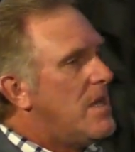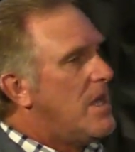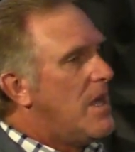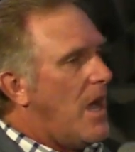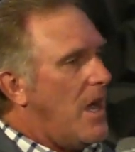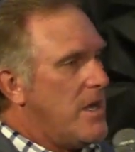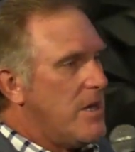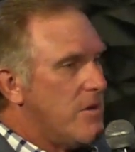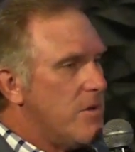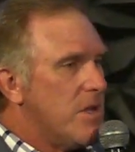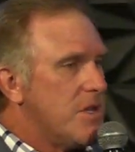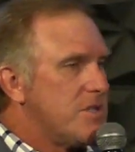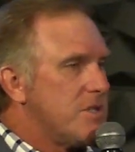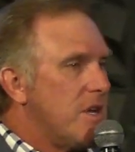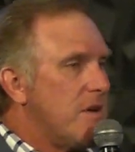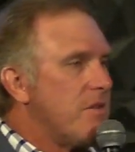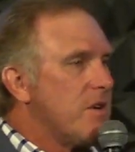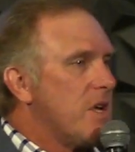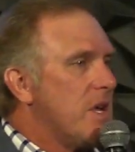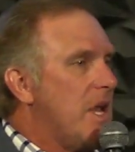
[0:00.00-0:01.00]
I know that's
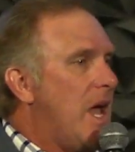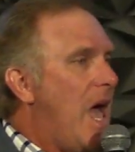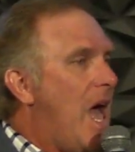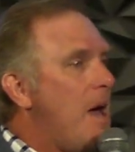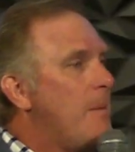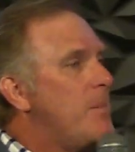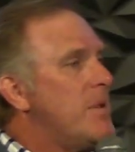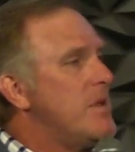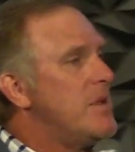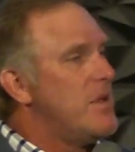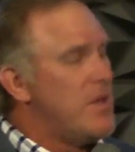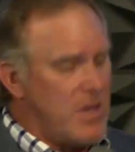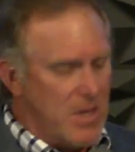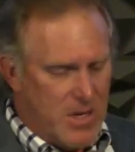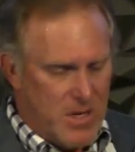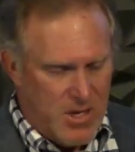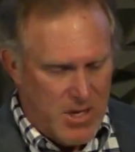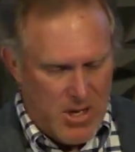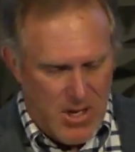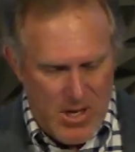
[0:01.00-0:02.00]
never going to happen,
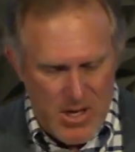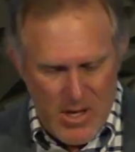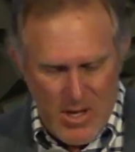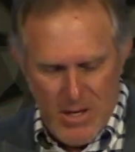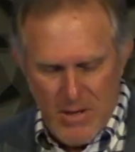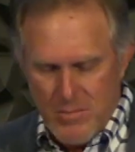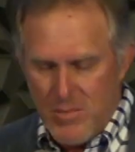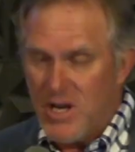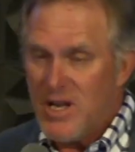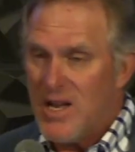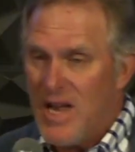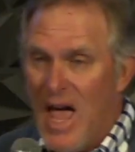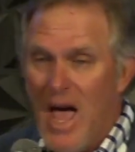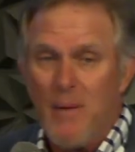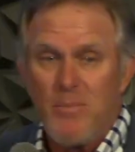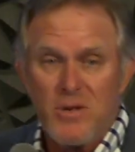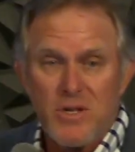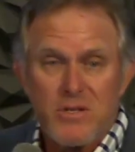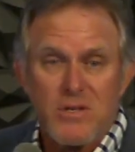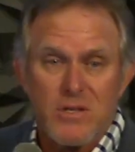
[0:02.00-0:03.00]
but it
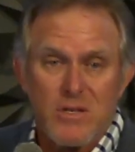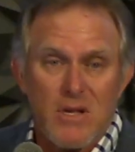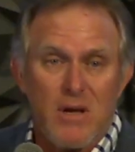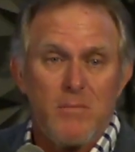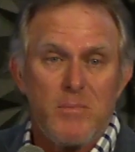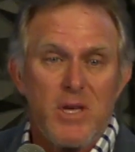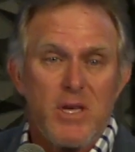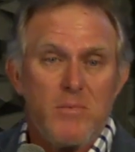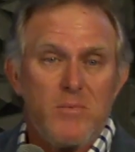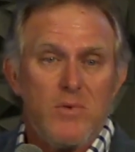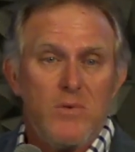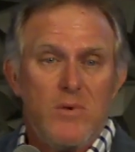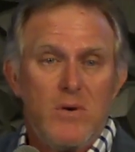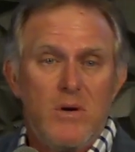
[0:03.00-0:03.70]
happens to some people.